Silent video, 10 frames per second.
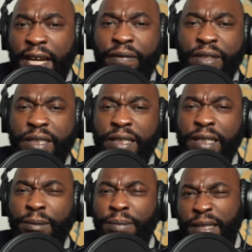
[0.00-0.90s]
every
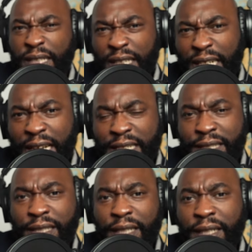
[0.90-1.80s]
sheep that I
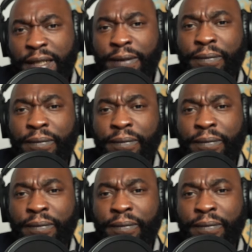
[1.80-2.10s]
see.